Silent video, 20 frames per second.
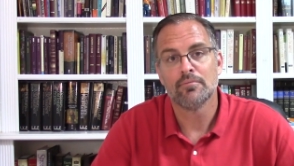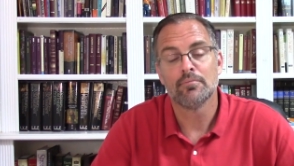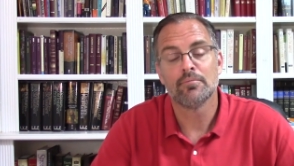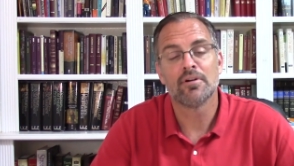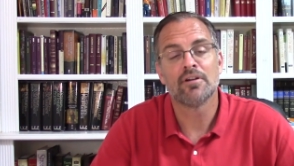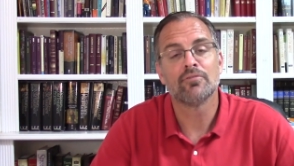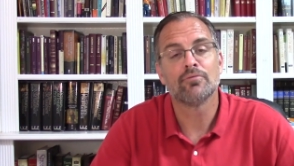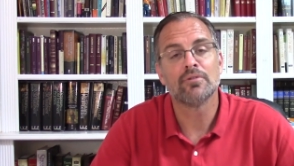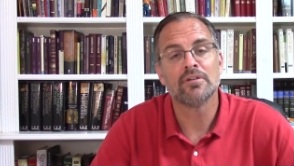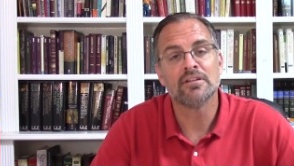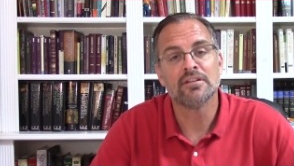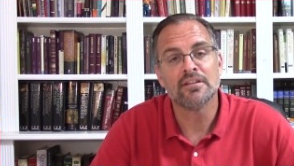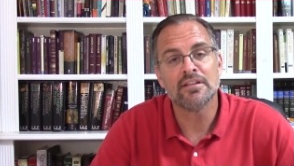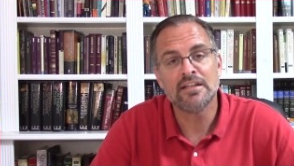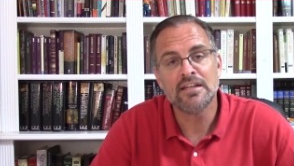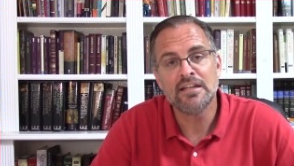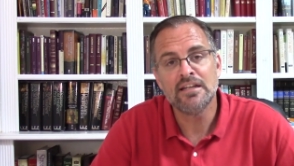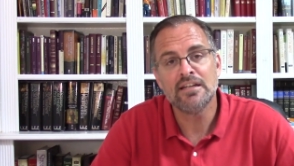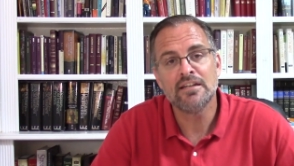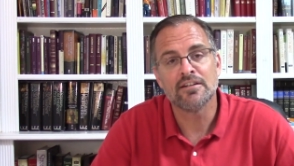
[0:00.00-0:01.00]
But if we
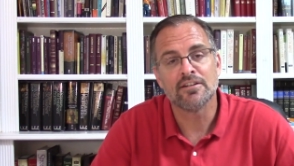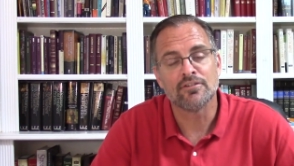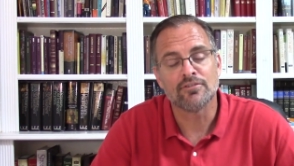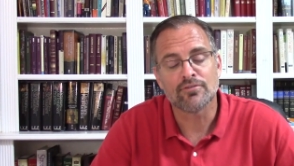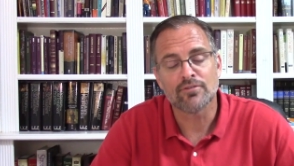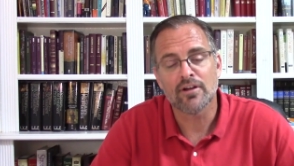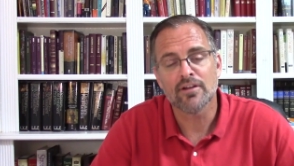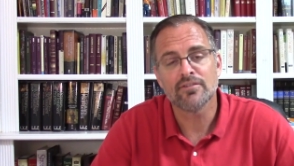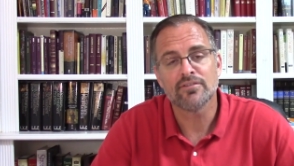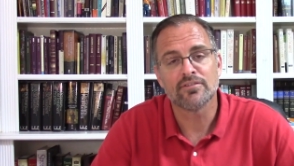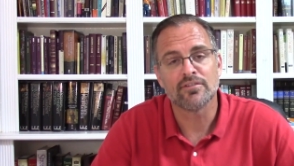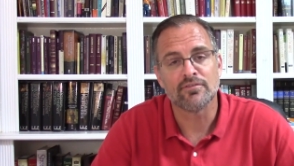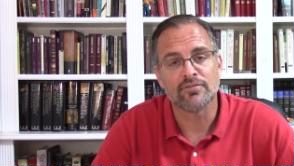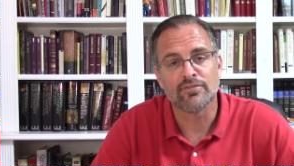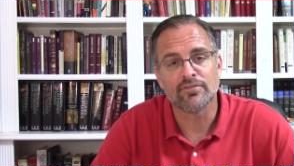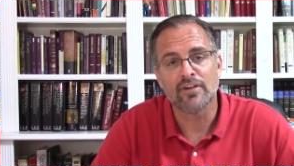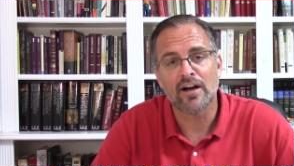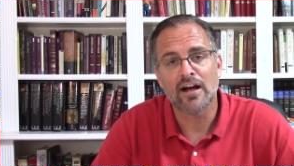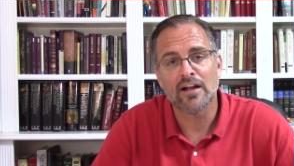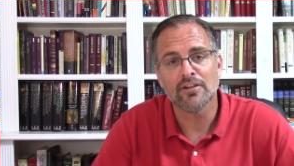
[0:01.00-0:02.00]
lean and trust and
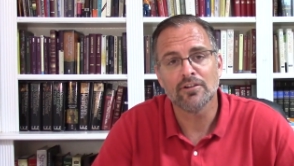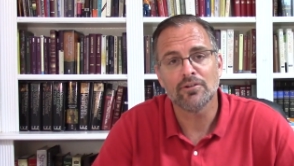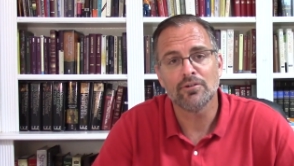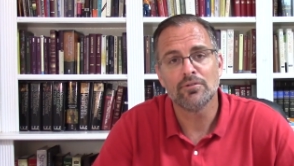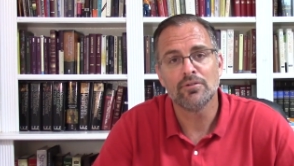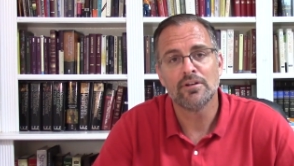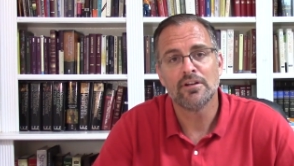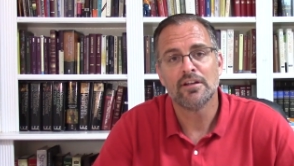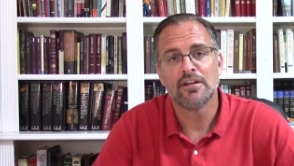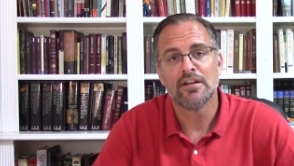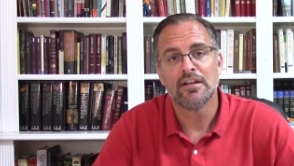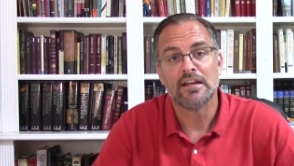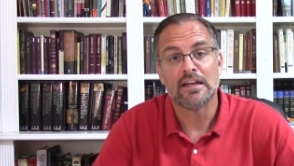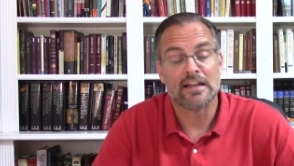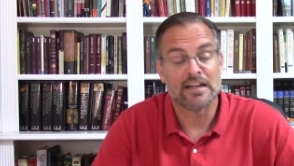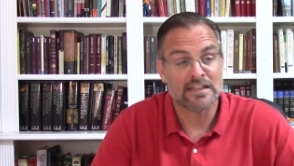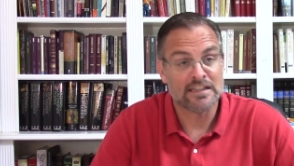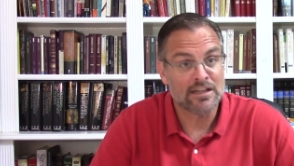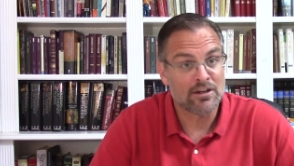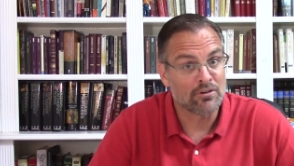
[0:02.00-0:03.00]
follow
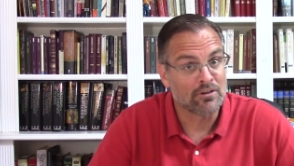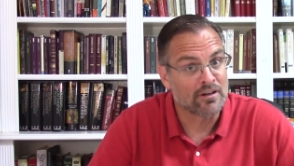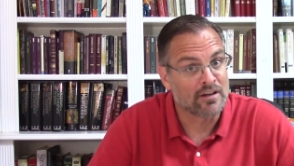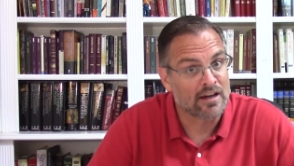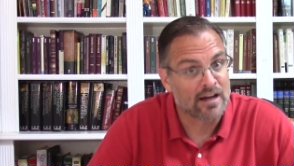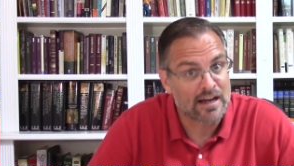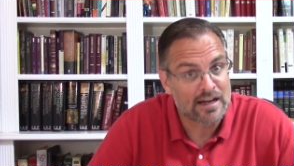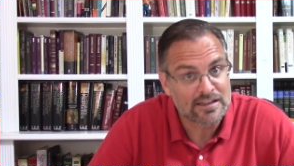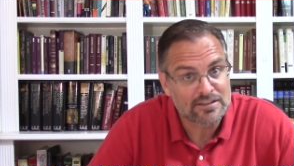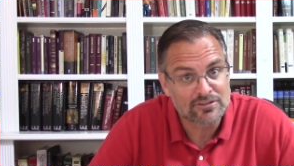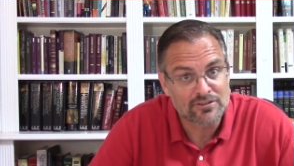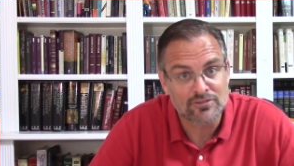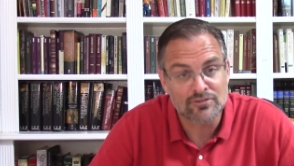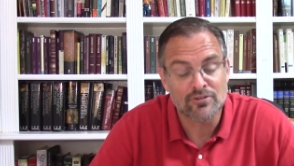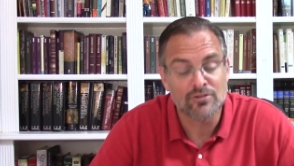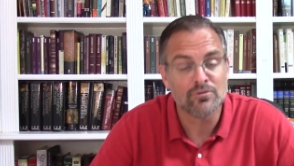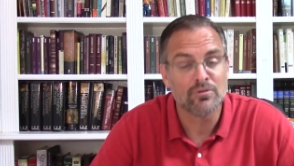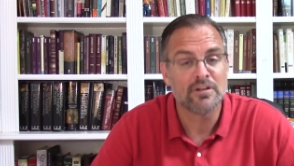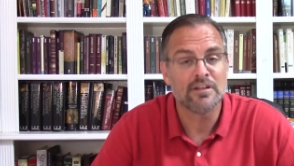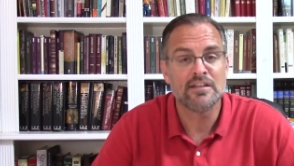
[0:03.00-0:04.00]
and allow God to
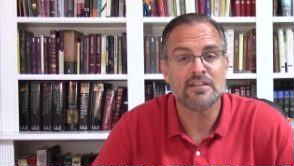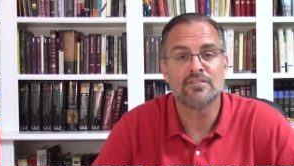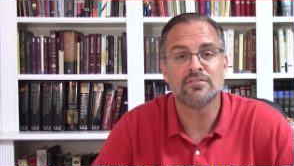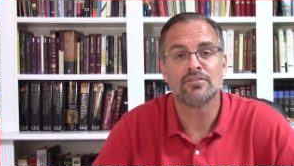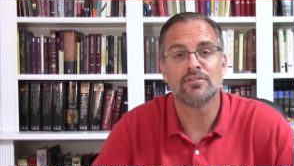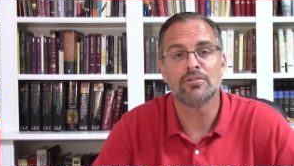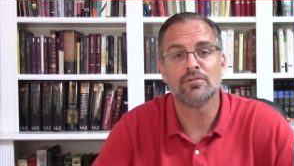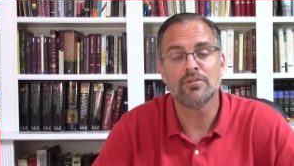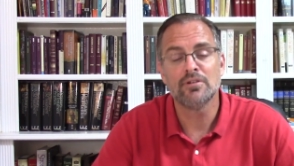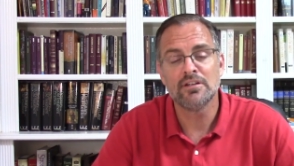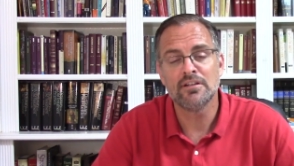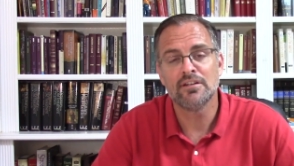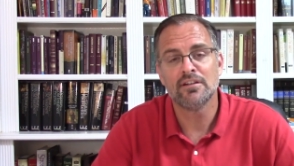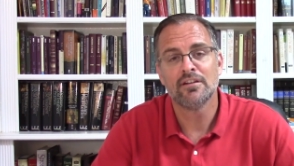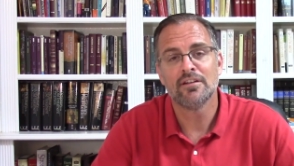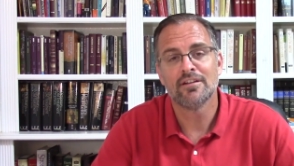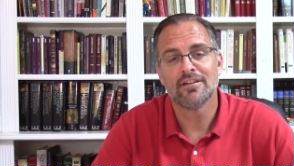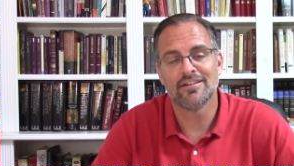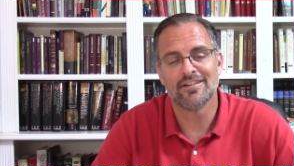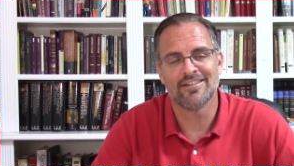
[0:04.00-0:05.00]
do what he's doing,
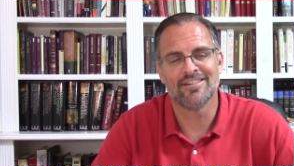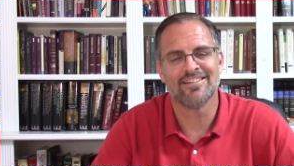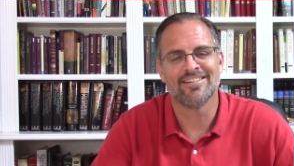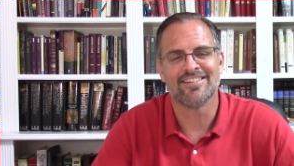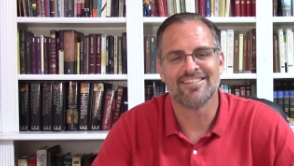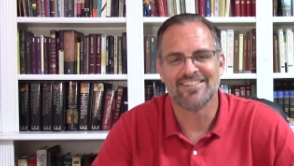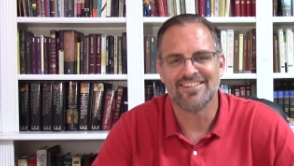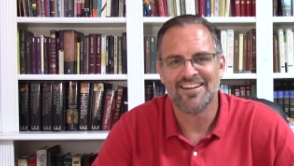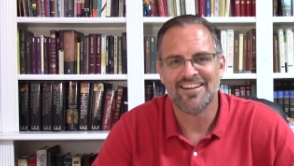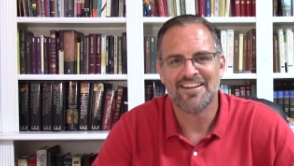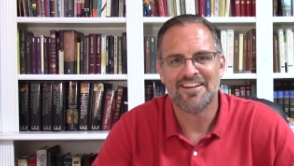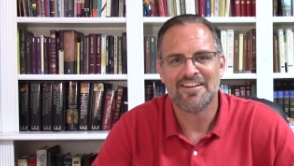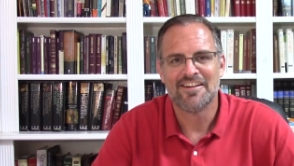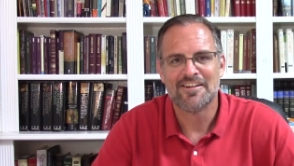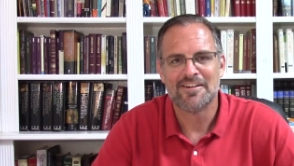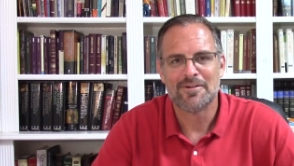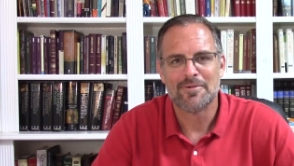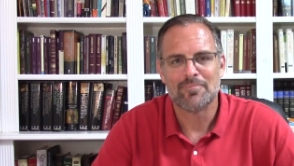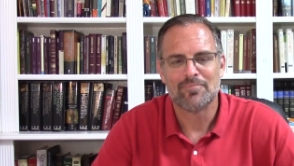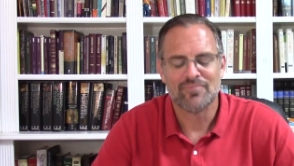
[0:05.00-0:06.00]

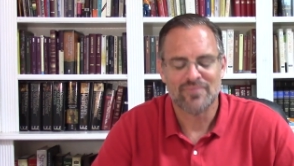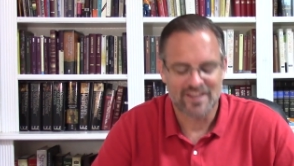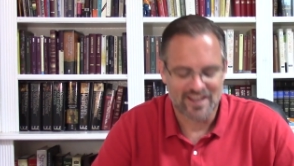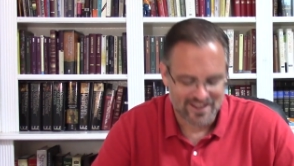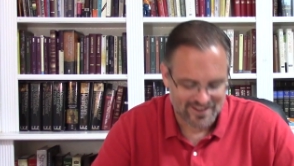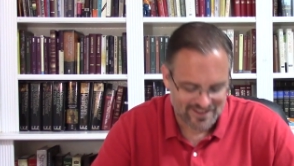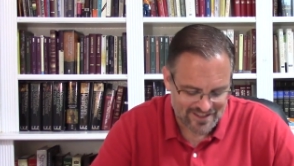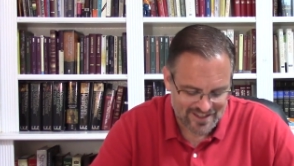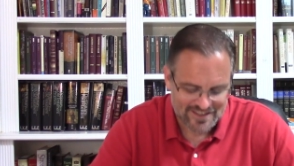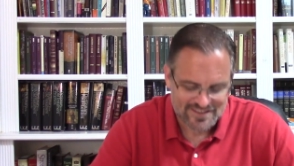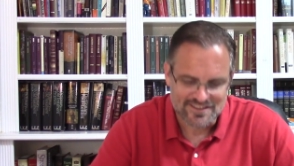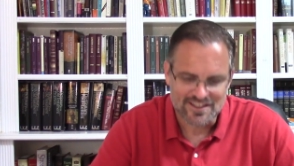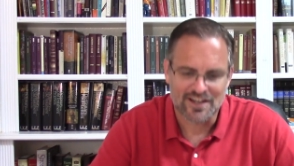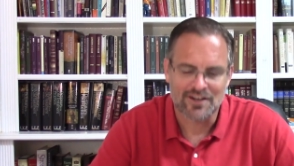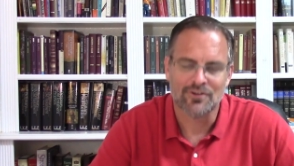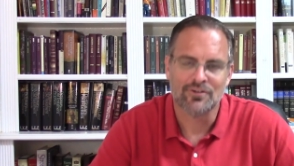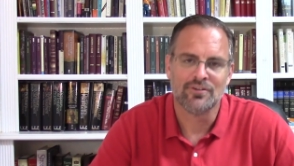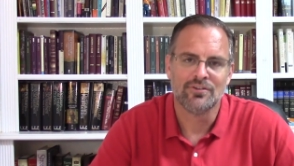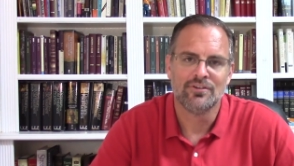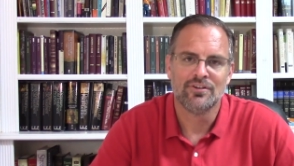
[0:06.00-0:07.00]
yeah, that's
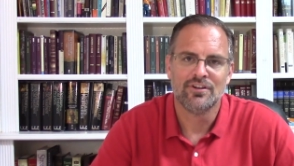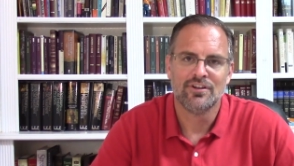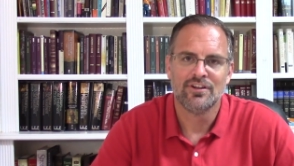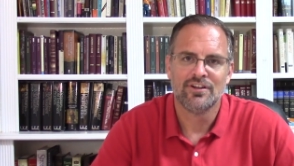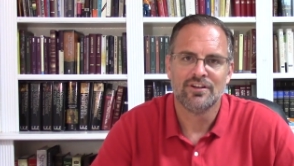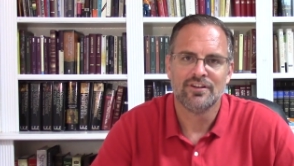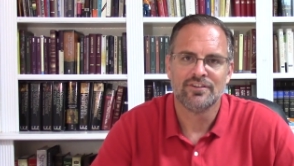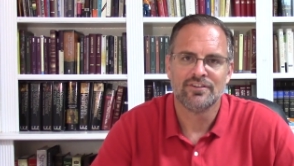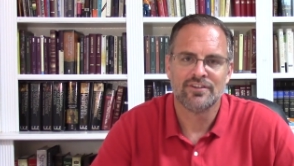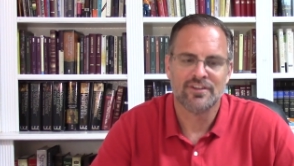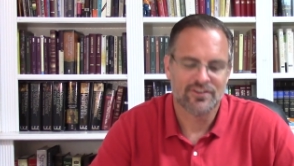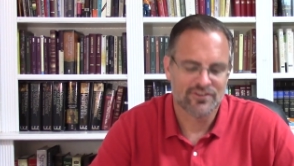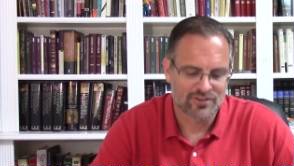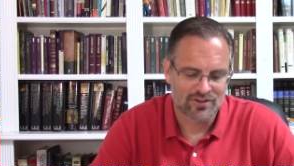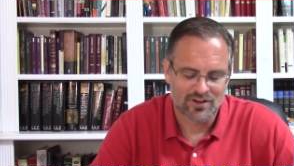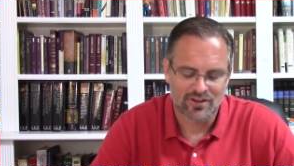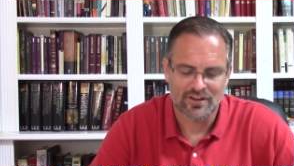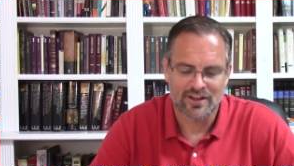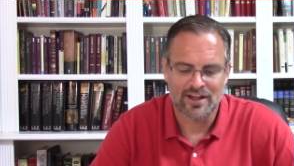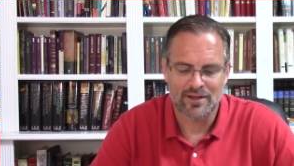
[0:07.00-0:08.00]
how this
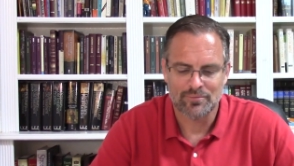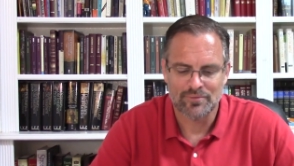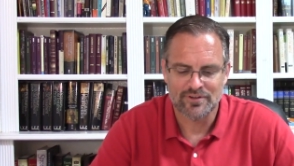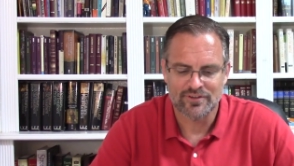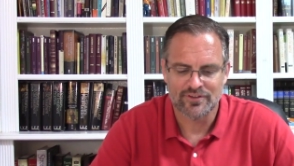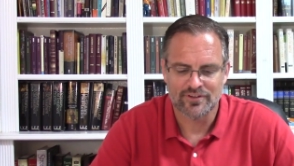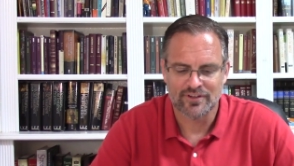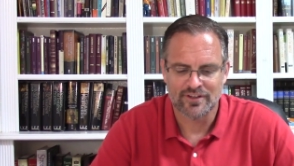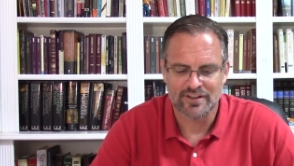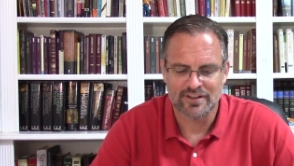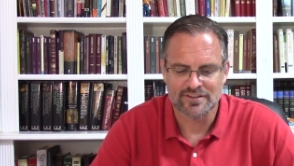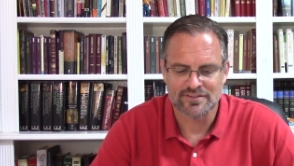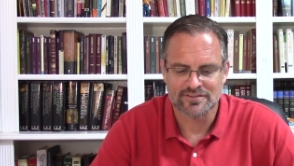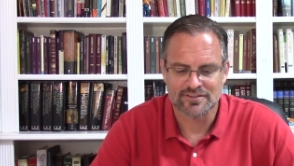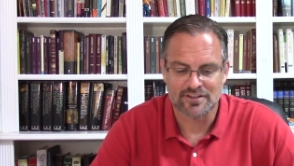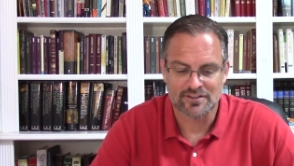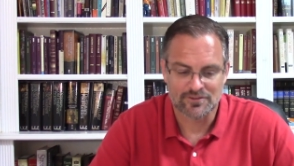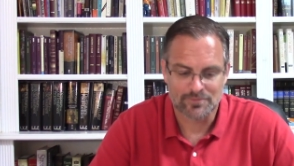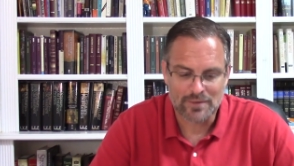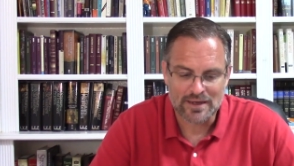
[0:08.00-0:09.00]
all happens and gets
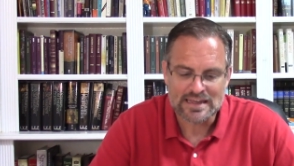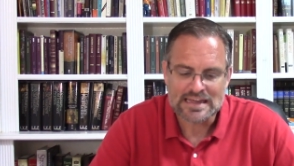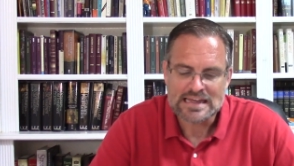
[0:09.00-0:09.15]
done. It's by